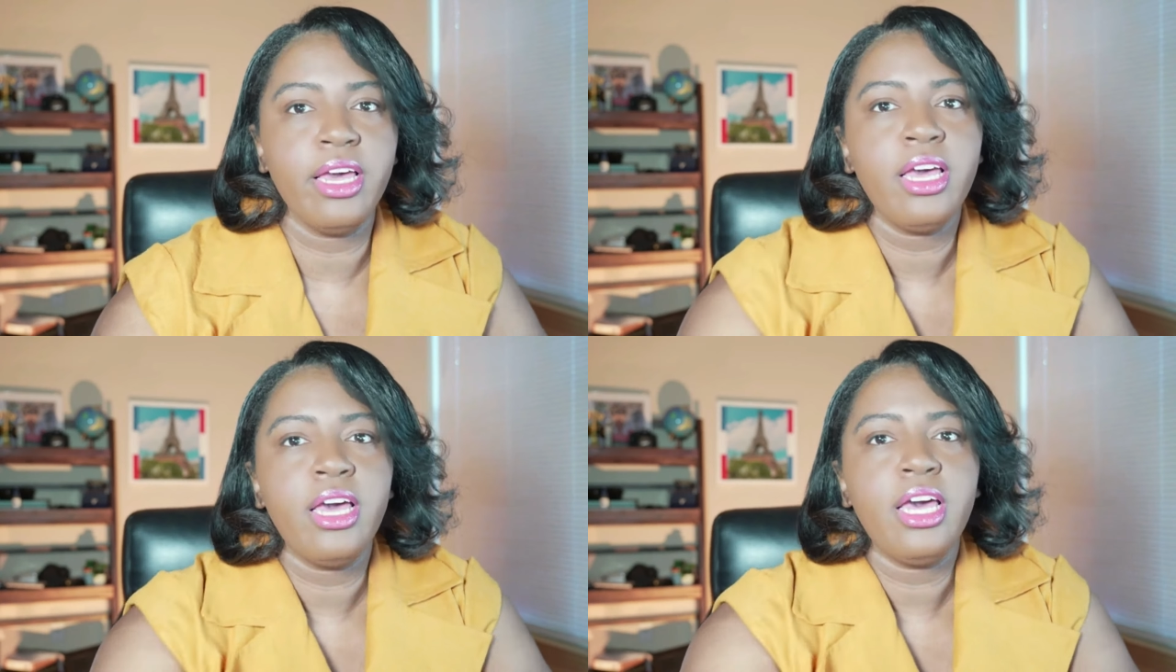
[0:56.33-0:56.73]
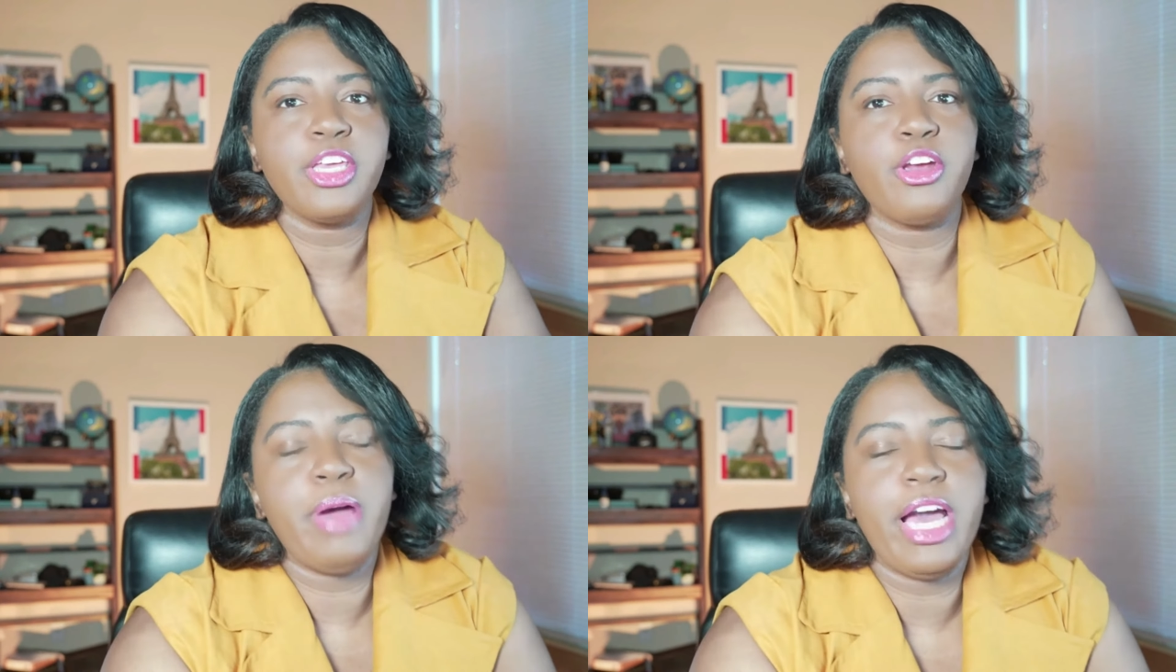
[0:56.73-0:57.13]
your
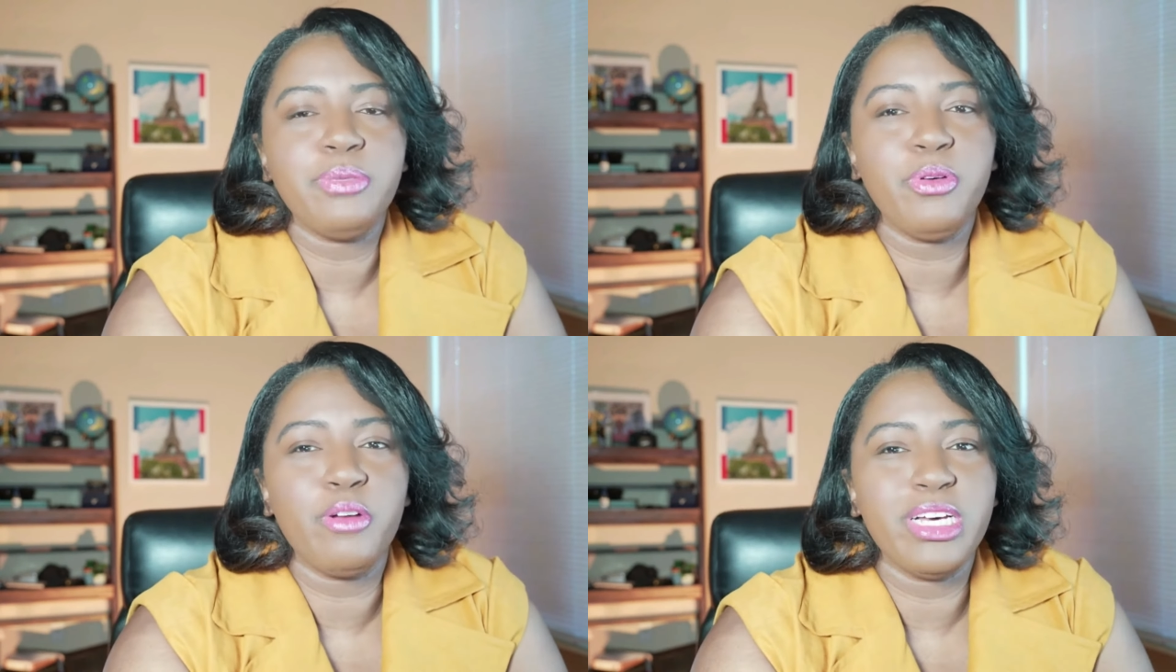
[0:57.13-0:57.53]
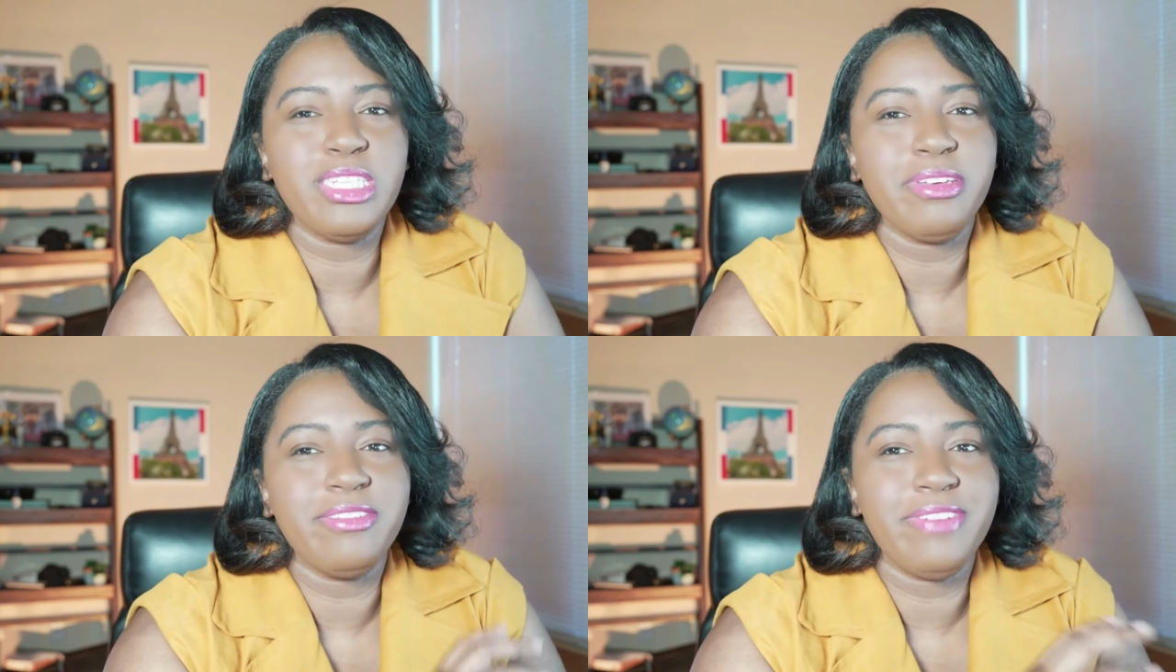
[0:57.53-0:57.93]
passport must
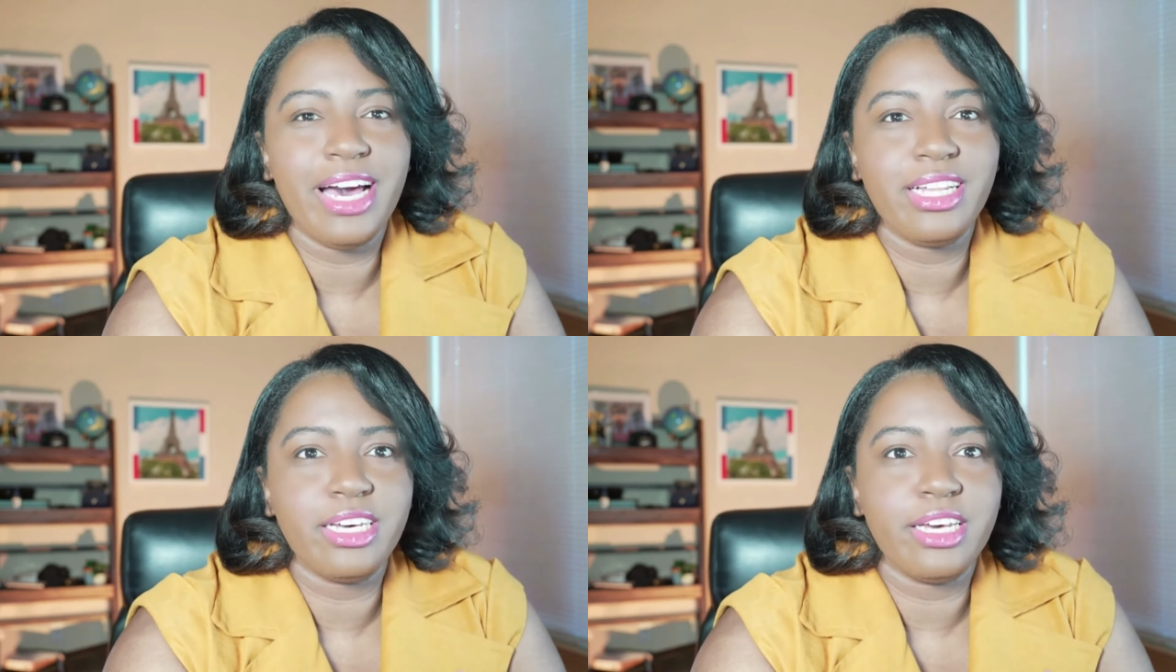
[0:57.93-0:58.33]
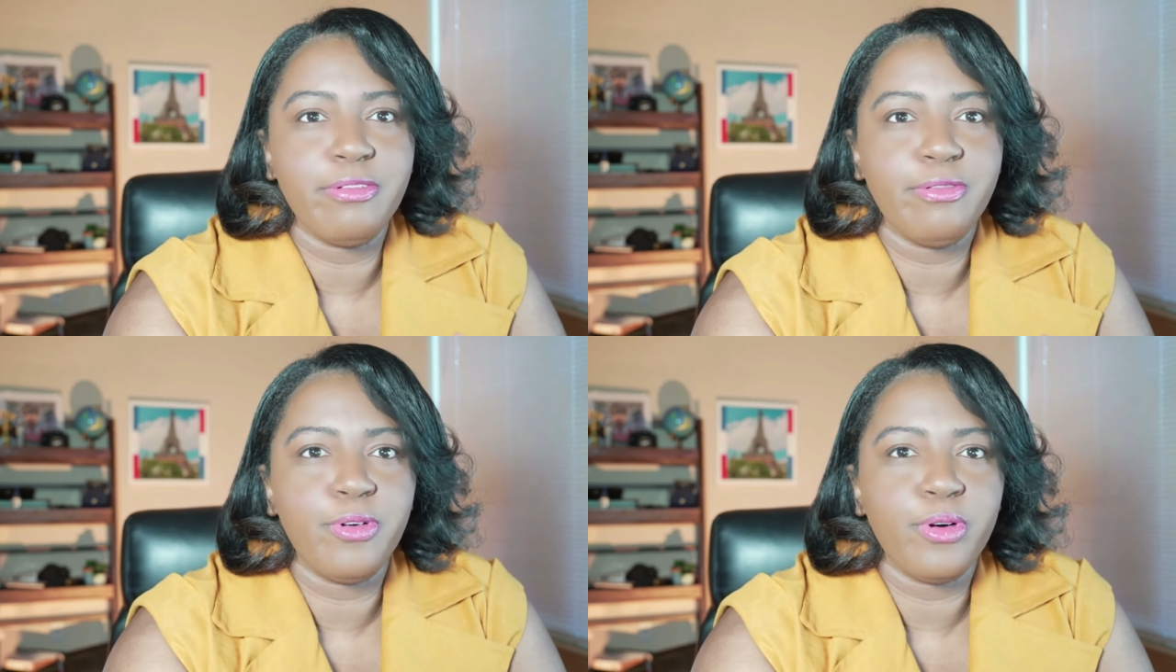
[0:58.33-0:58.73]
be valid
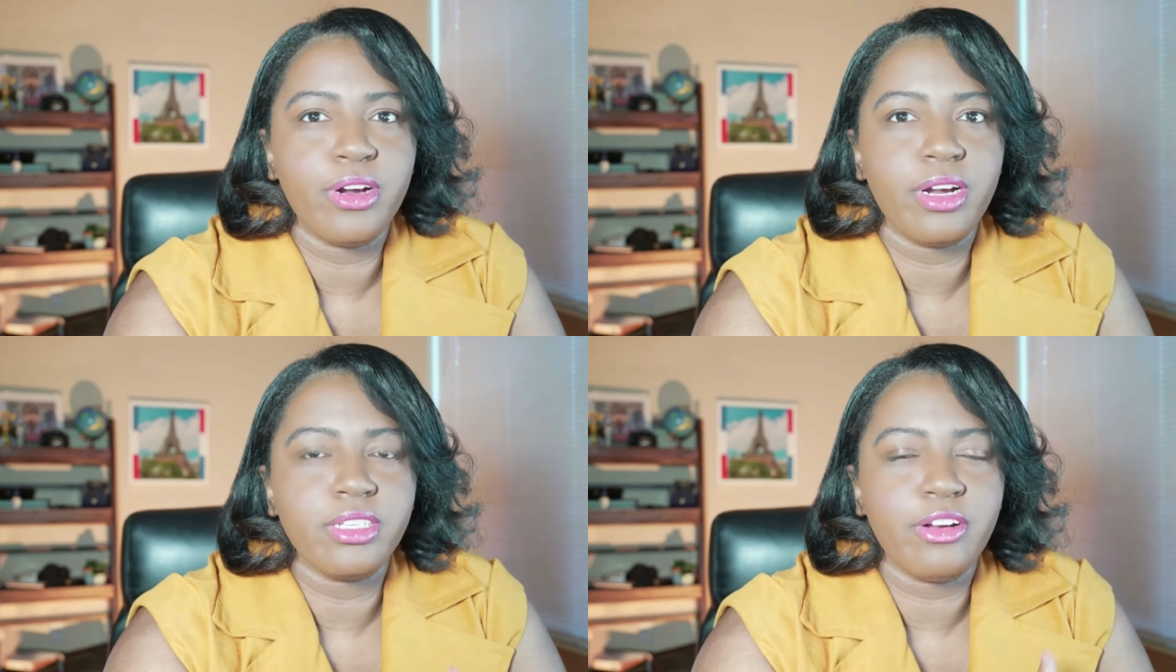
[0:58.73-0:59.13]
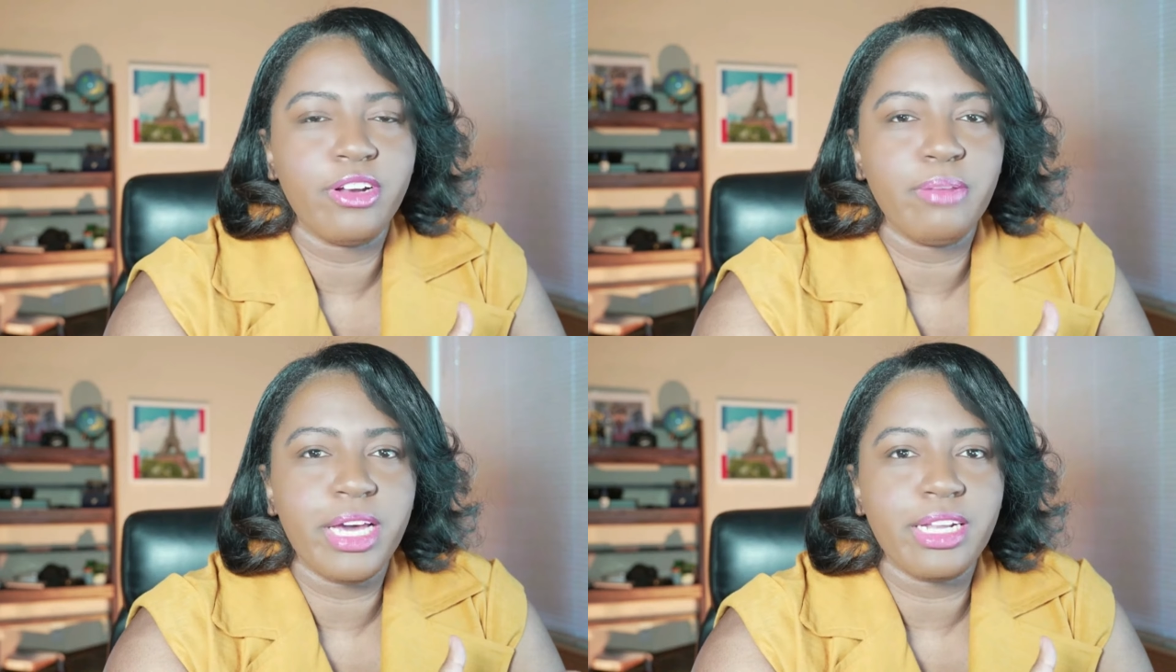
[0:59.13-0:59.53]
for a certain
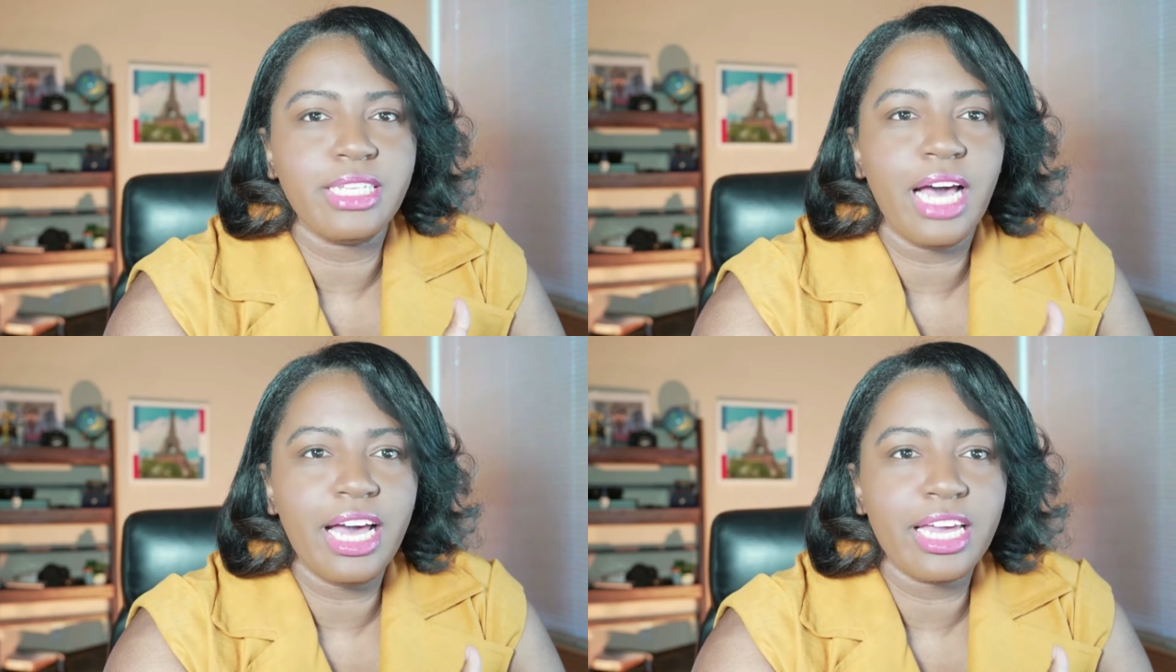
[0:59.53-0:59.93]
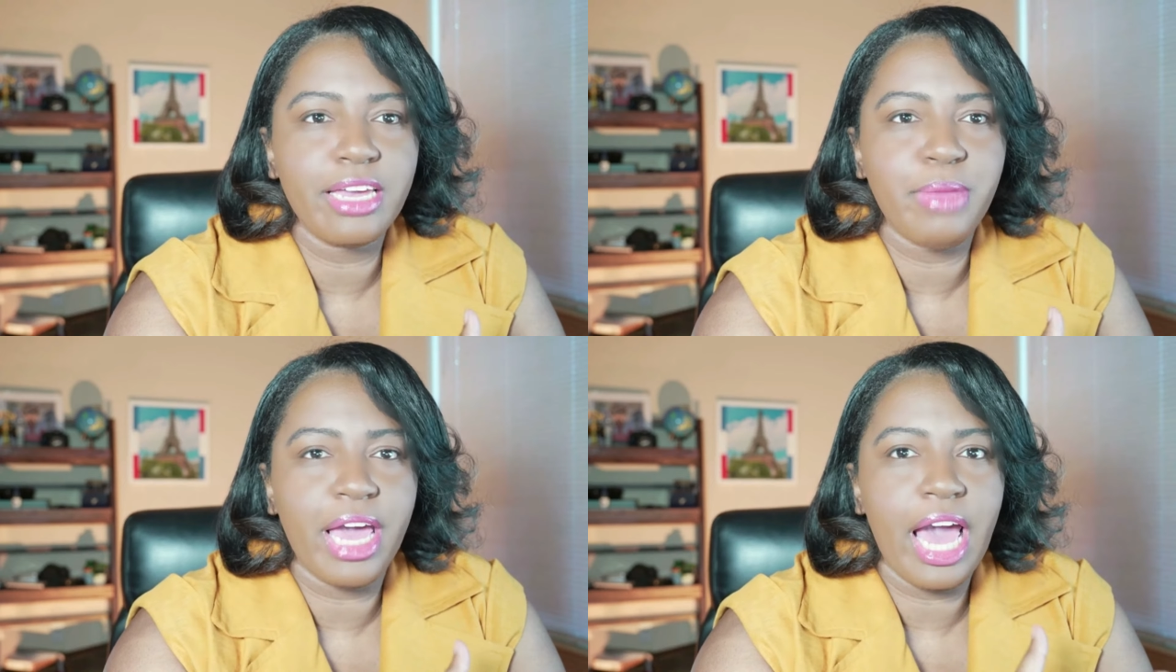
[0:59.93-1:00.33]
amount of
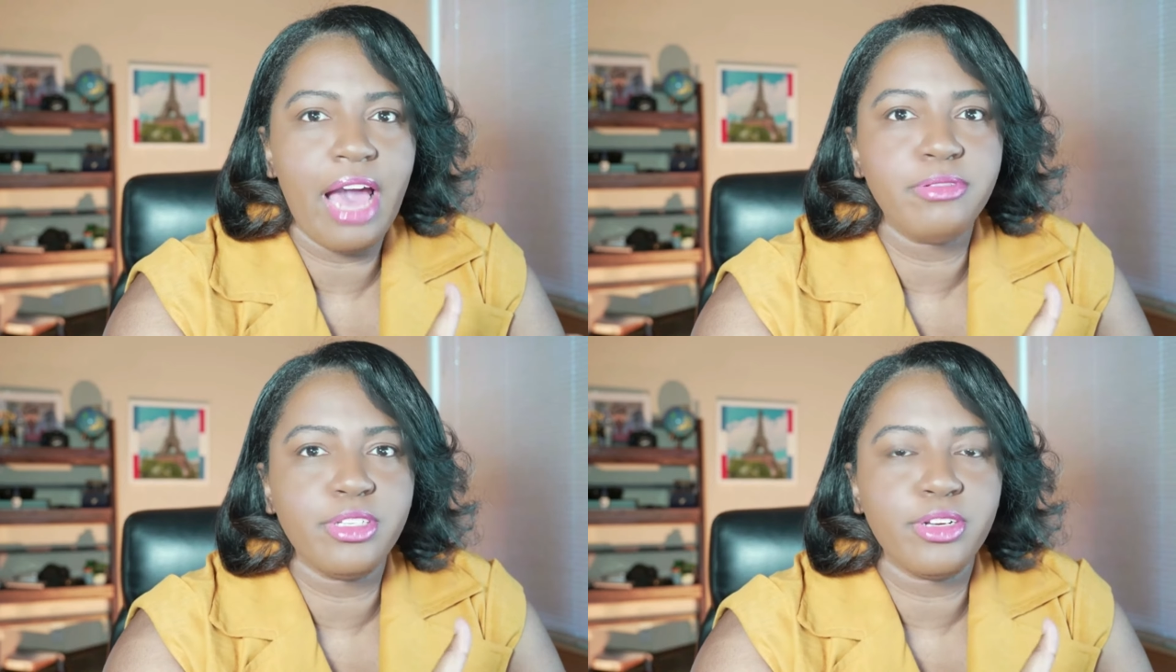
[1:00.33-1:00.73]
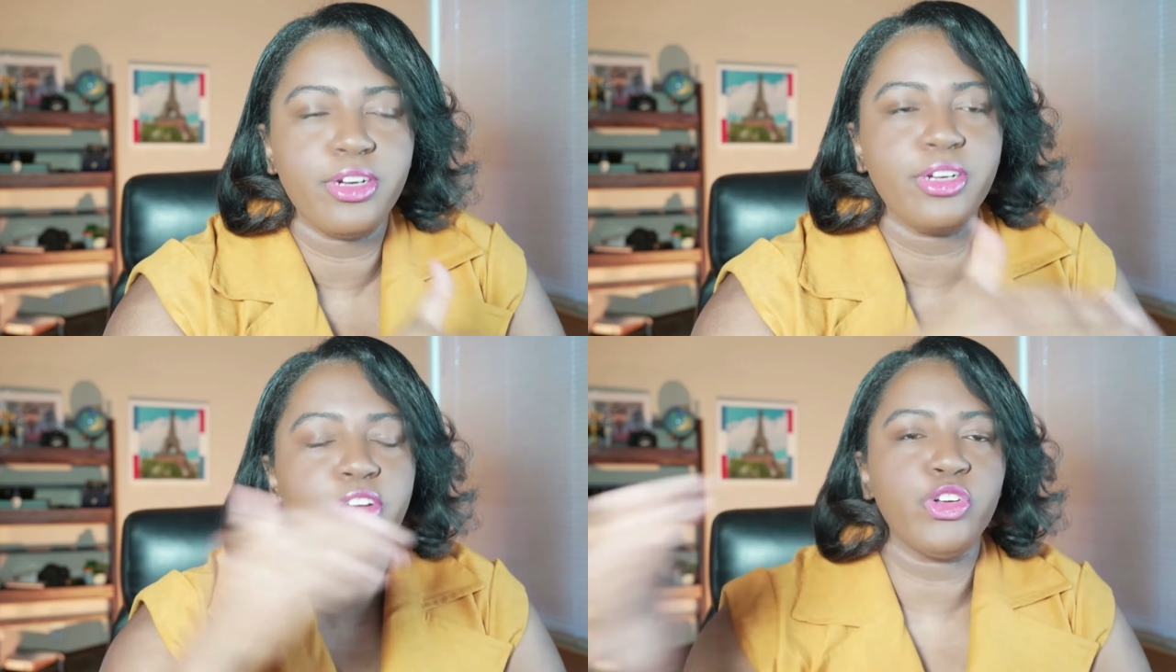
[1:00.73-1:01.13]
time after
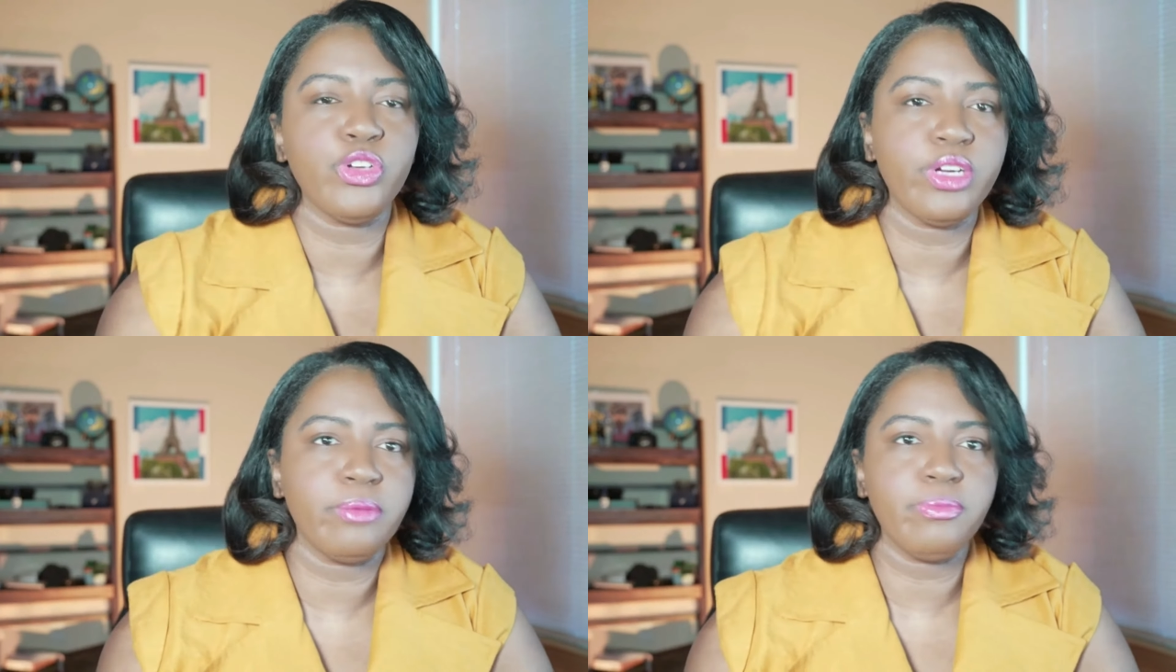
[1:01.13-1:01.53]
your trip.